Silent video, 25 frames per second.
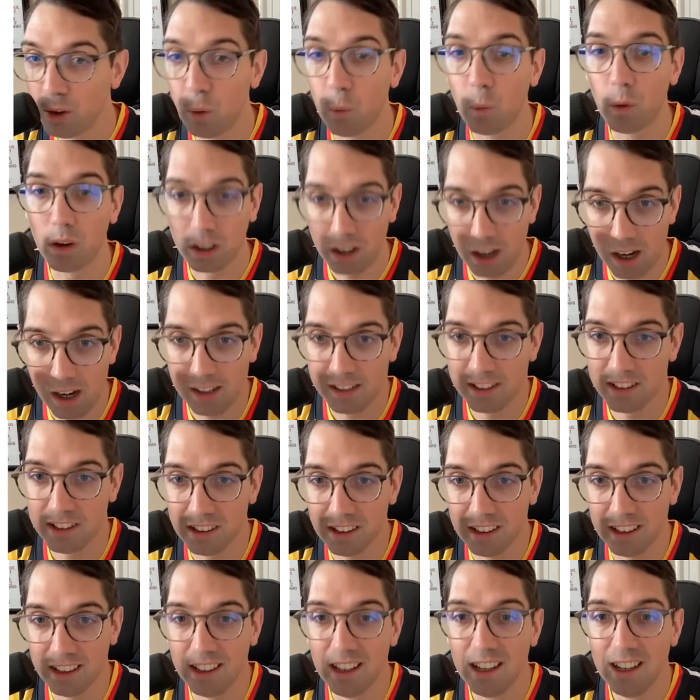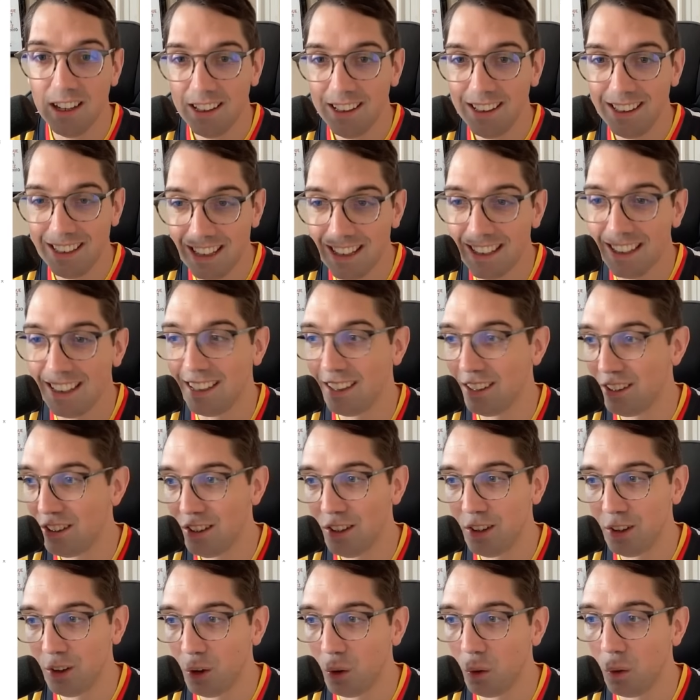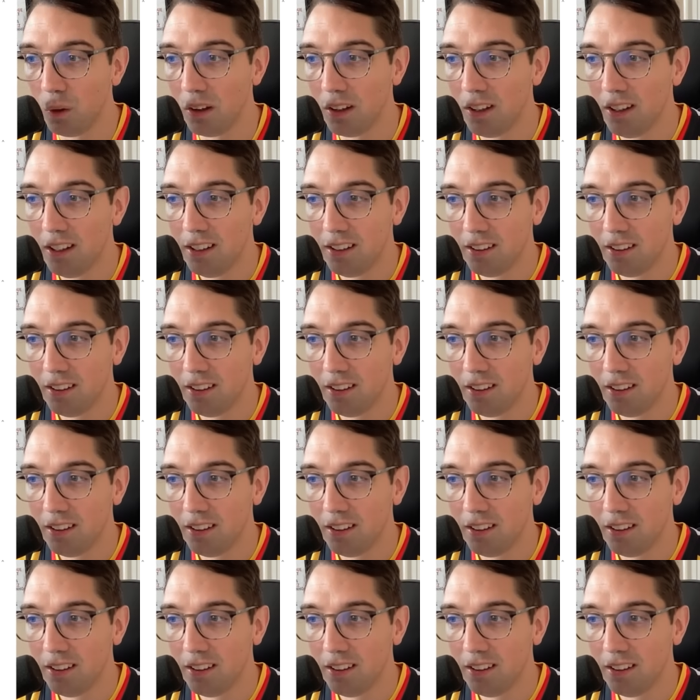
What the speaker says: you're constantly needing to